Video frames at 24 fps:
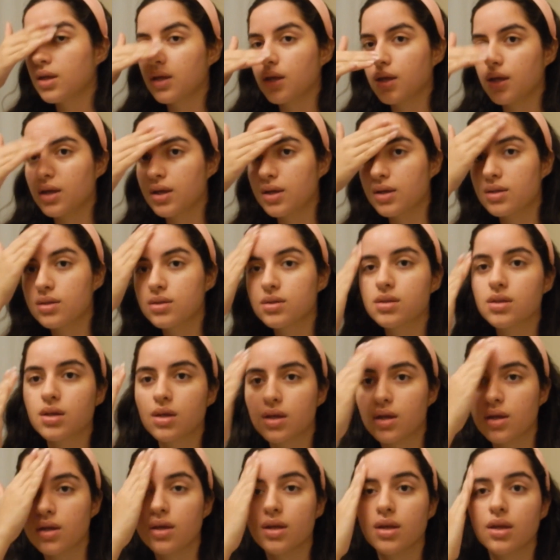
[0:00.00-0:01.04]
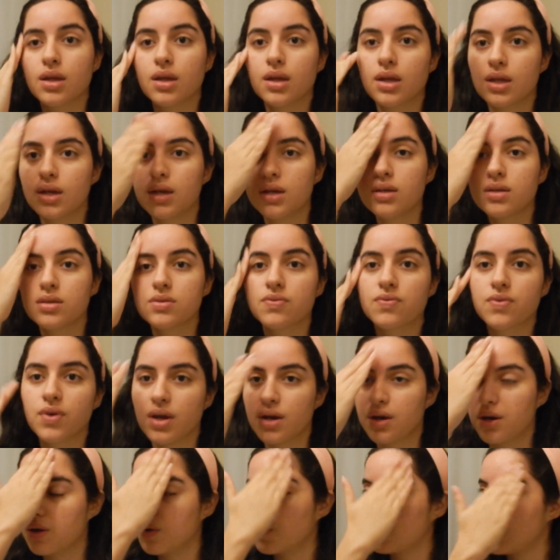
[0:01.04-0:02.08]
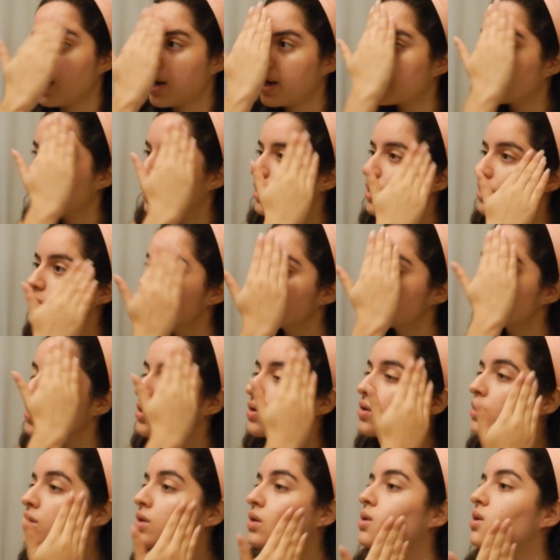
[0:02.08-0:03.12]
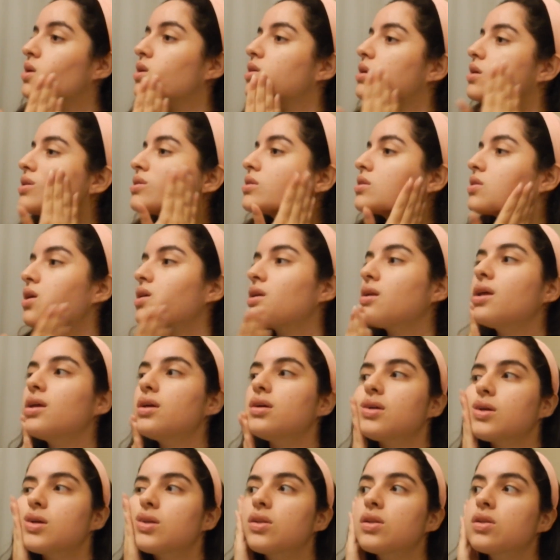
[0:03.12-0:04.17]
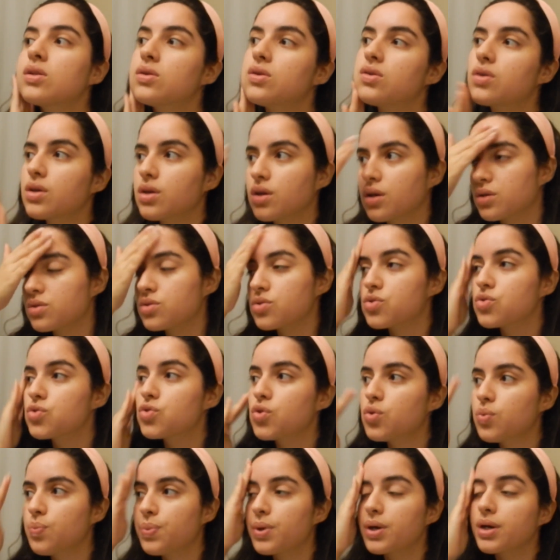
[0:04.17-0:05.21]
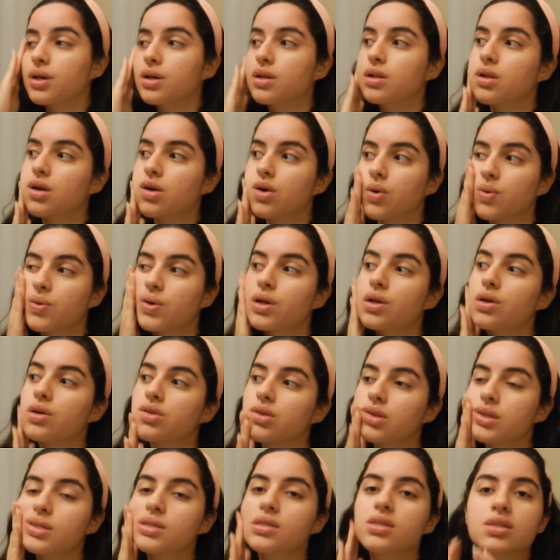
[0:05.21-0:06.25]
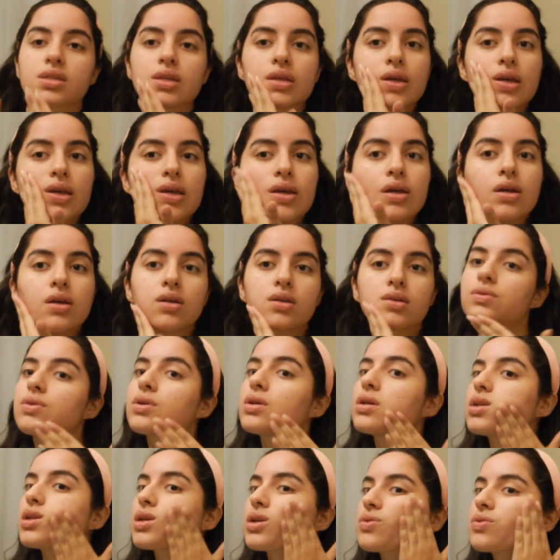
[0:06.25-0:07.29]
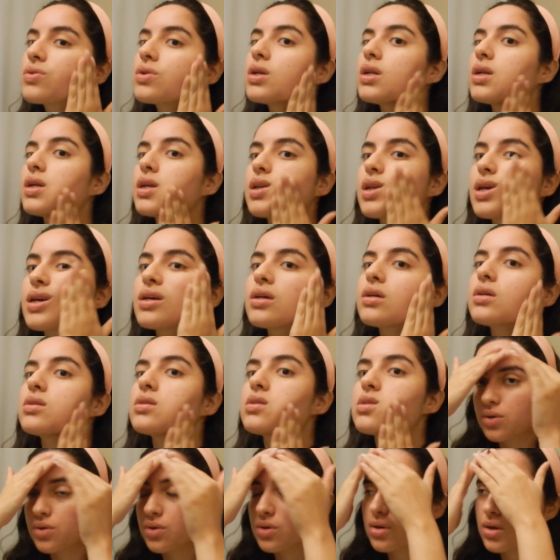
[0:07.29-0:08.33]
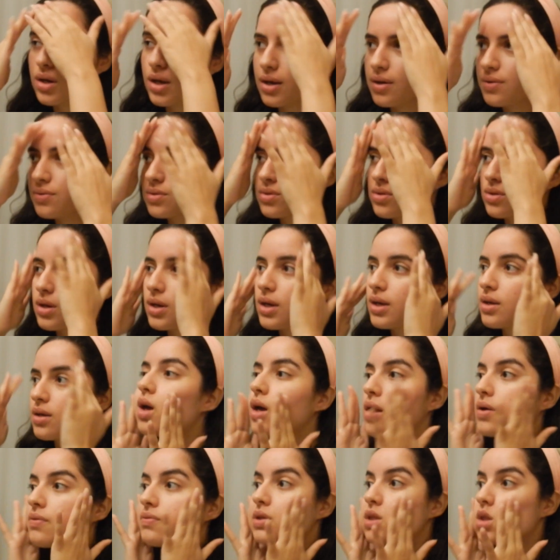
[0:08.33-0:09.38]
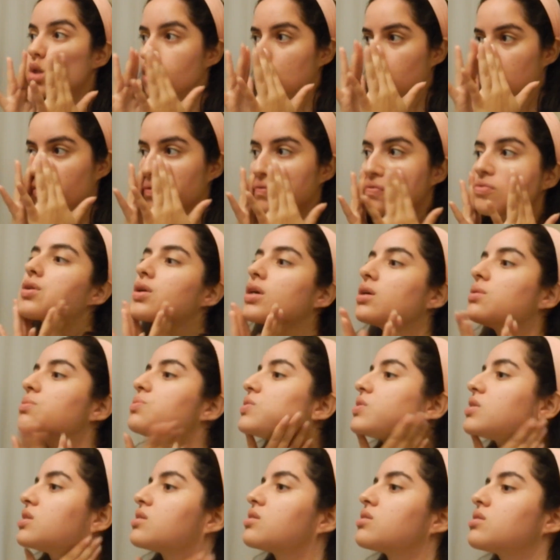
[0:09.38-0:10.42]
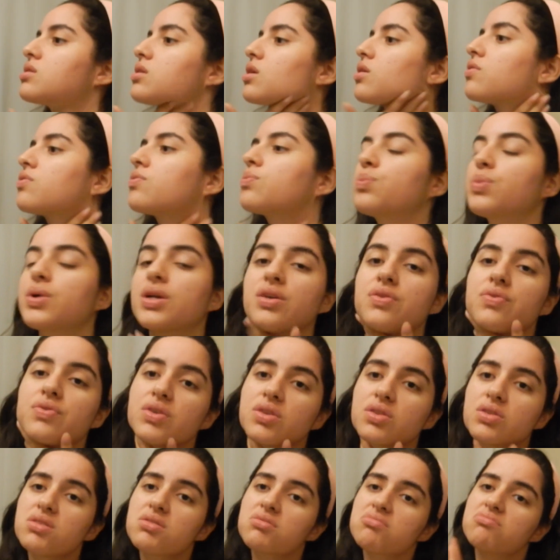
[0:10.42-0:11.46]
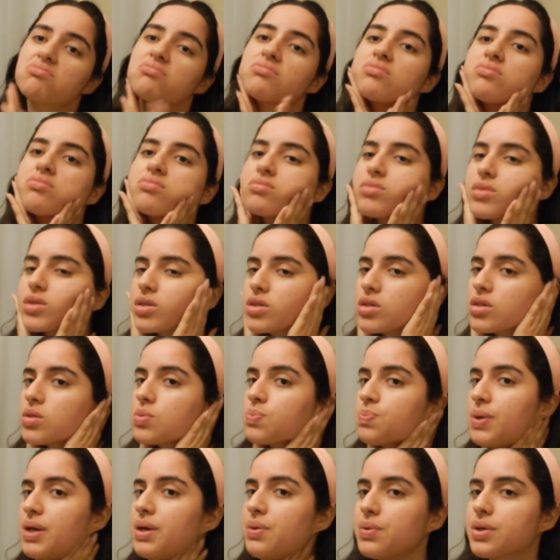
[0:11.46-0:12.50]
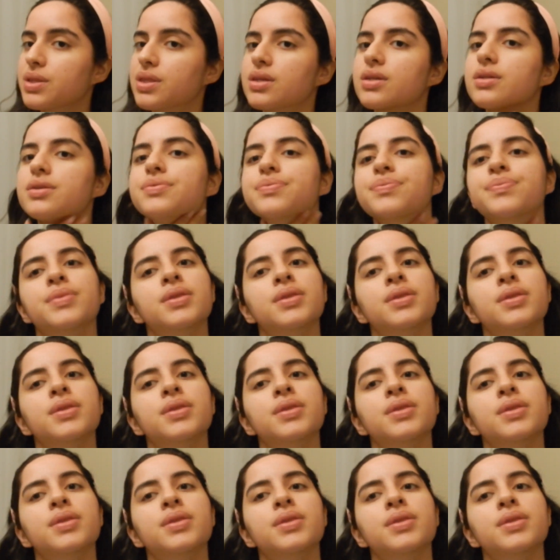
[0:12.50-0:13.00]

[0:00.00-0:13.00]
and it is very watery, so it's gonna look super glowy on the skin. Really nice. So you don't have to like have a ton of creams and stuff, but if you do, just play with it.